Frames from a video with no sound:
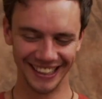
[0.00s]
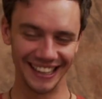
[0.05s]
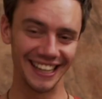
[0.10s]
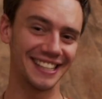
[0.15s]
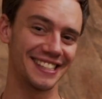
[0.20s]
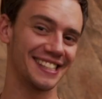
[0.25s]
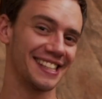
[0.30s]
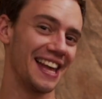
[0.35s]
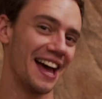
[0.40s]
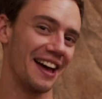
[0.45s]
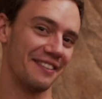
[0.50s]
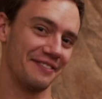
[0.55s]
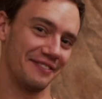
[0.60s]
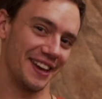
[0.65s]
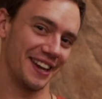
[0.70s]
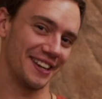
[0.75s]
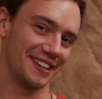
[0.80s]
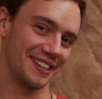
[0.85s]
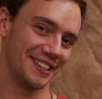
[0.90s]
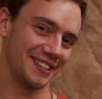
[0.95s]
It is not
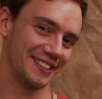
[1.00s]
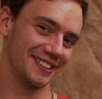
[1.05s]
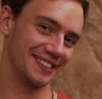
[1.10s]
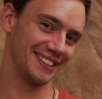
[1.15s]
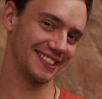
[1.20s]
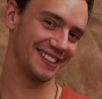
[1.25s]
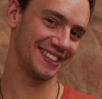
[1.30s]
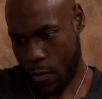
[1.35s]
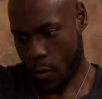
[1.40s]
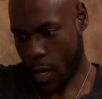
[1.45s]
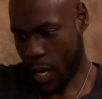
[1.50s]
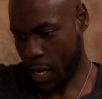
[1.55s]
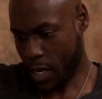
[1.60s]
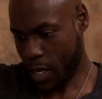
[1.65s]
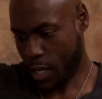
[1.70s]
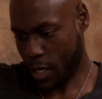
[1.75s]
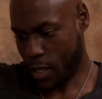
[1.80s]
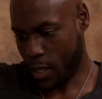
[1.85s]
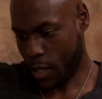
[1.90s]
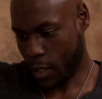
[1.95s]
fake news. Well, I need
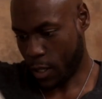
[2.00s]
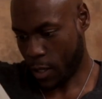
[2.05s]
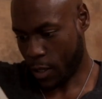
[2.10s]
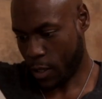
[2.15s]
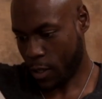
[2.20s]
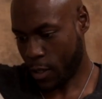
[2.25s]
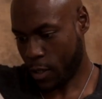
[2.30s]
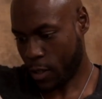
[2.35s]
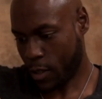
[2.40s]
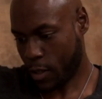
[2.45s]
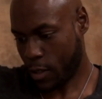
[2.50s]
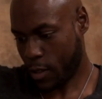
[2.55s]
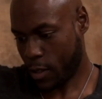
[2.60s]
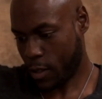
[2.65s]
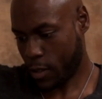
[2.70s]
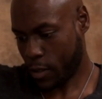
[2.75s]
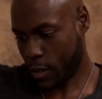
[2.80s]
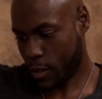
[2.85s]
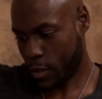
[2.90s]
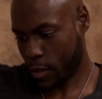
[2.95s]
to learn
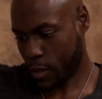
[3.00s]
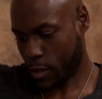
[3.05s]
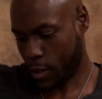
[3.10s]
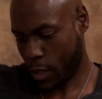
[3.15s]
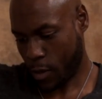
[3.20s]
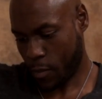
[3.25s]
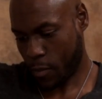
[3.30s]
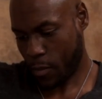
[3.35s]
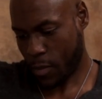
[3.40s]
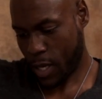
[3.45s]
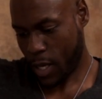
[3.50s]
something